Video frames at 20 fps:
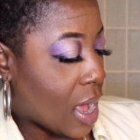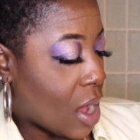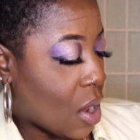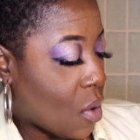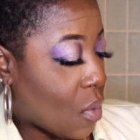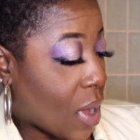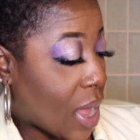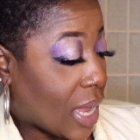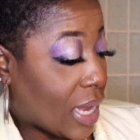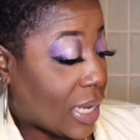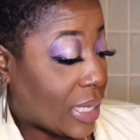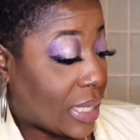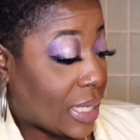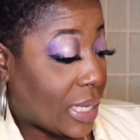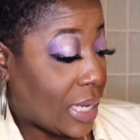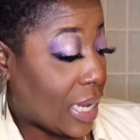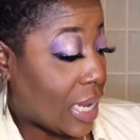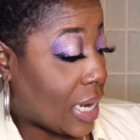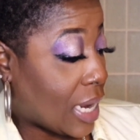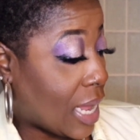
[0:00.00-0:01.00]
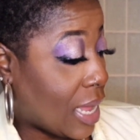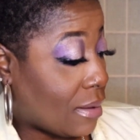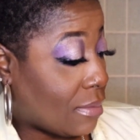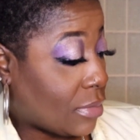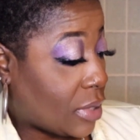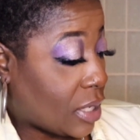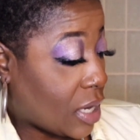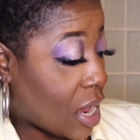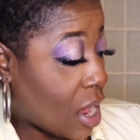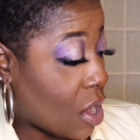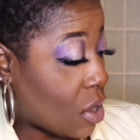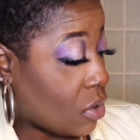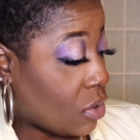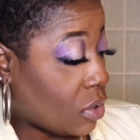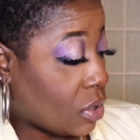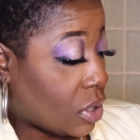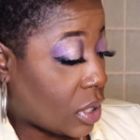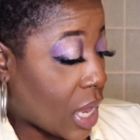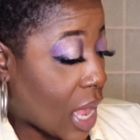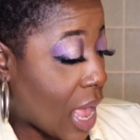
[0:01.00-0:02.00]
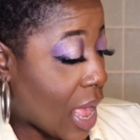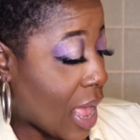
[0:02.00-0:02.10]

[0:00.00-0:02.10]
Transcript: Why is he in an empty house?